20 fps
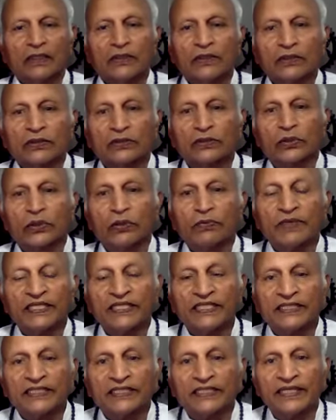So many
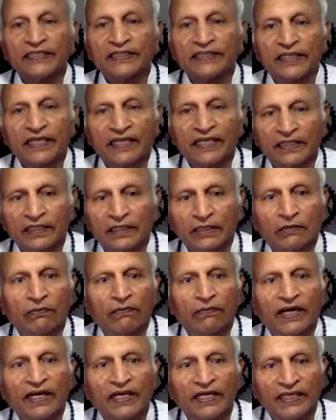things are
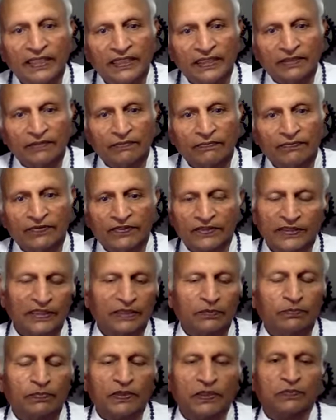required for
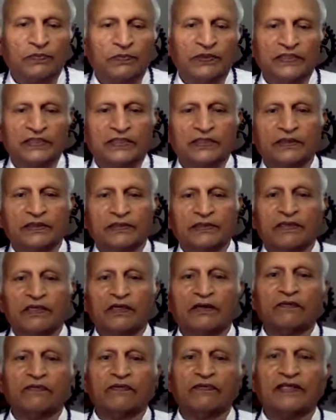that purpose.
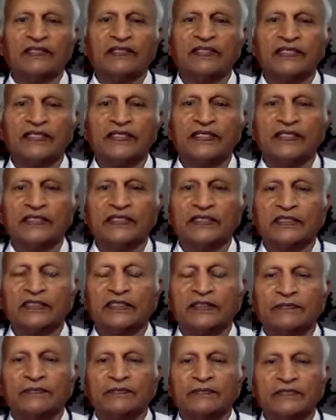One thing is
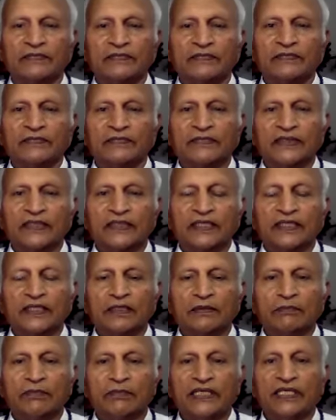
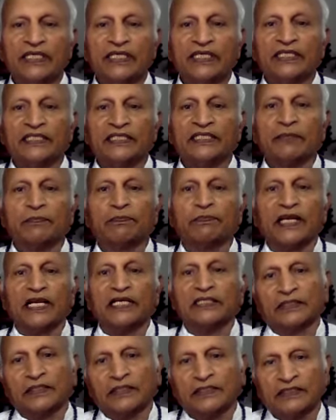be in the
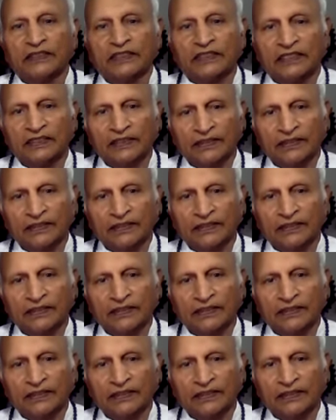present,